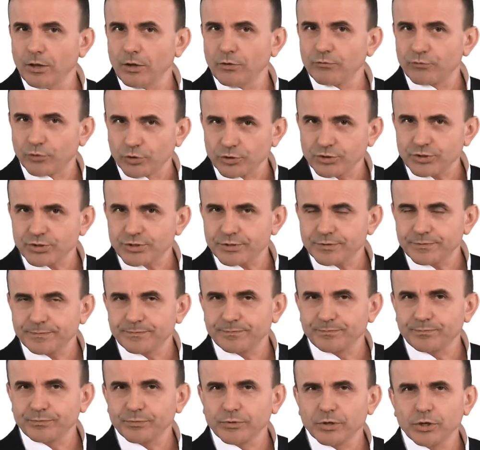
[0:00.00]
First,
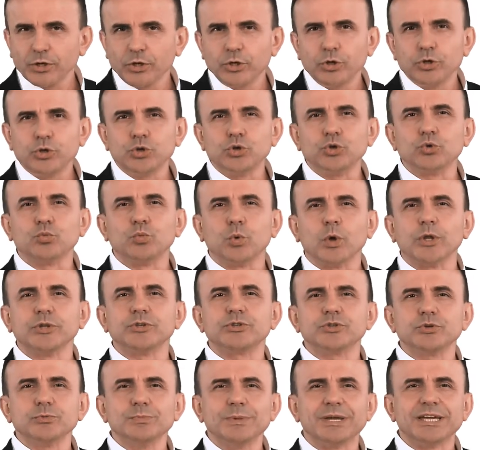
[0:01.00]
you want
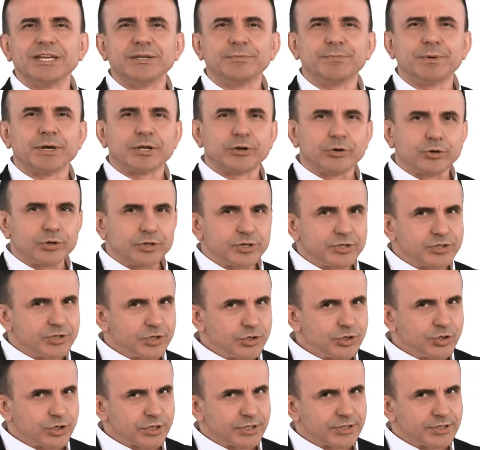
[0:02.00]
to make better
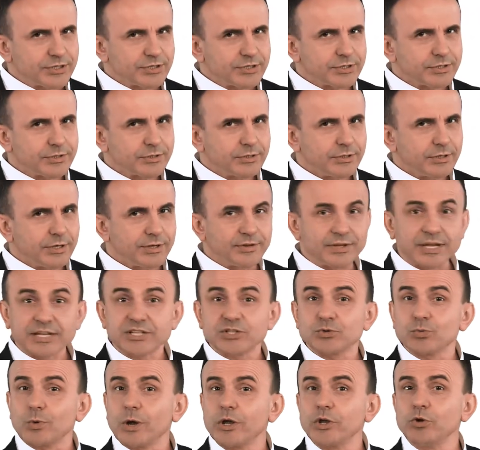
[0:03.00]
decisions, and
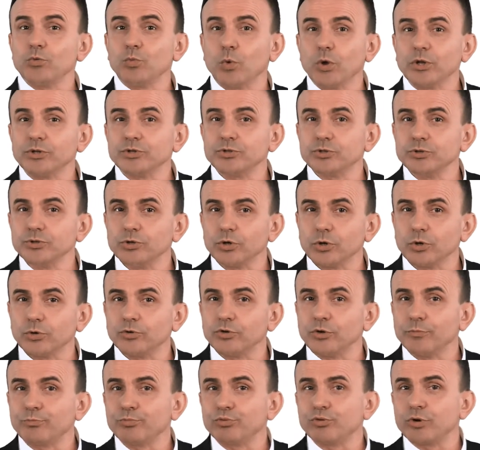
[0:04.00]
that's why you want to know
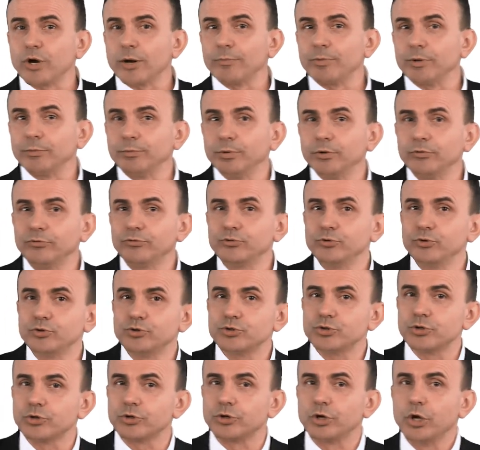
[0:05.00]
the probable
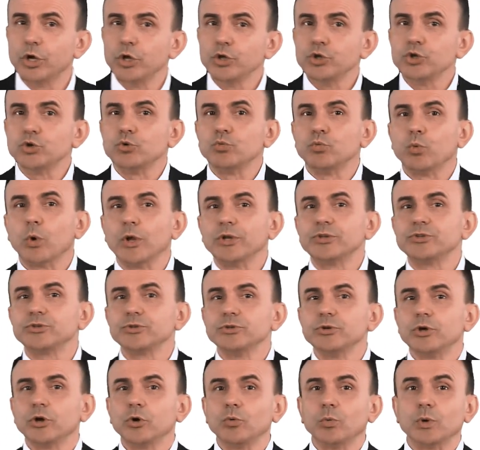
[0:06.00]
future. You want to
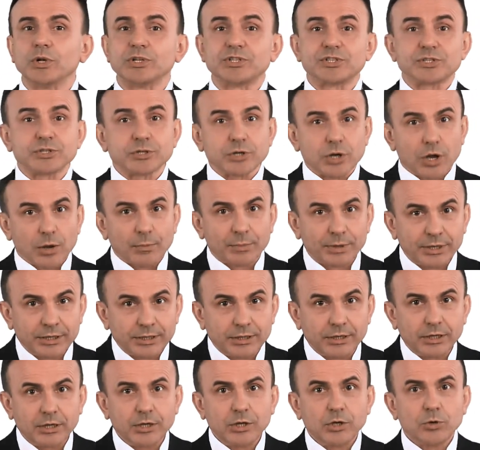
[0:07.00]
know what's
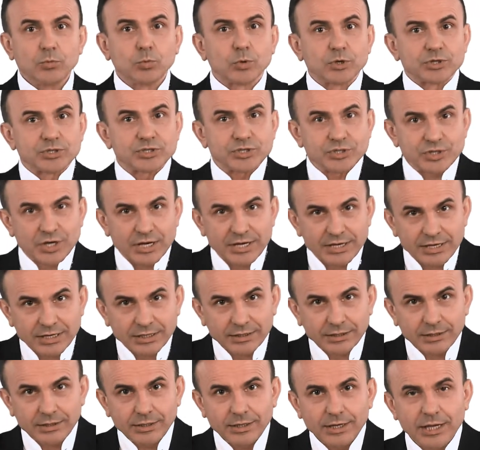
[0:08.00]
coming, what's
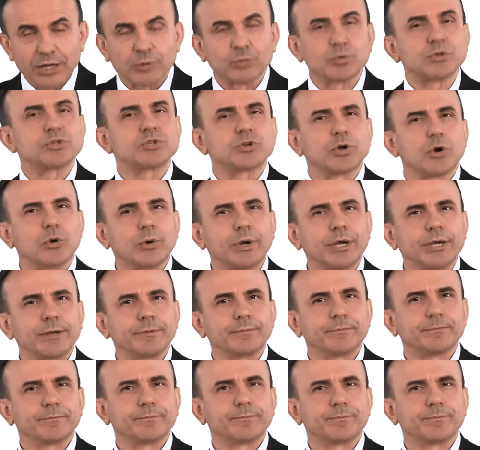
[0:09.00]
staying, and what's going.